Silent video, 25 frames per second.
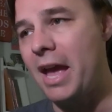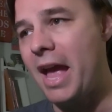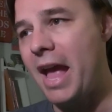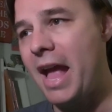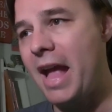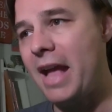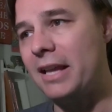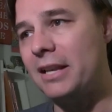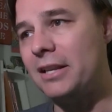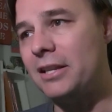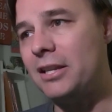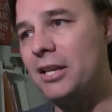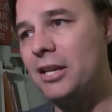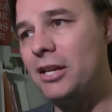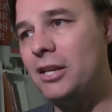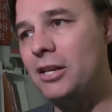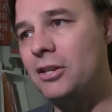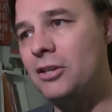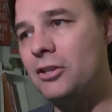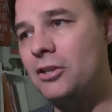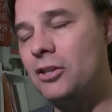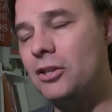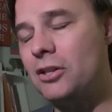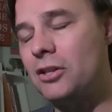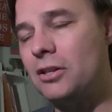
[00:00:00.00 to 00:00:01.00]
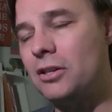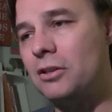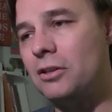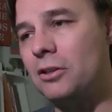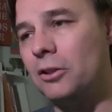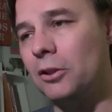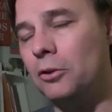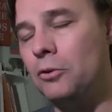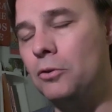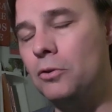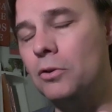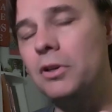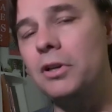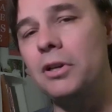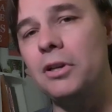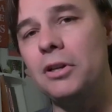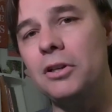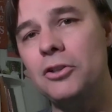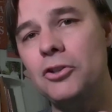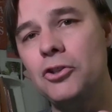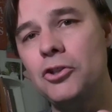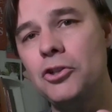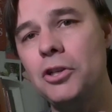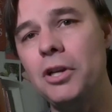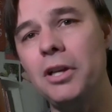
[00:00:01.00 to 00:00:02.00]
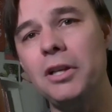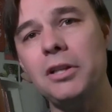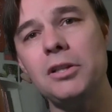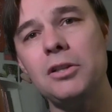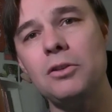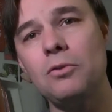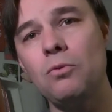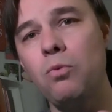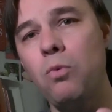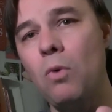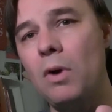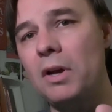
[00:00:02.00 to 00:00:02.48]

And Luke just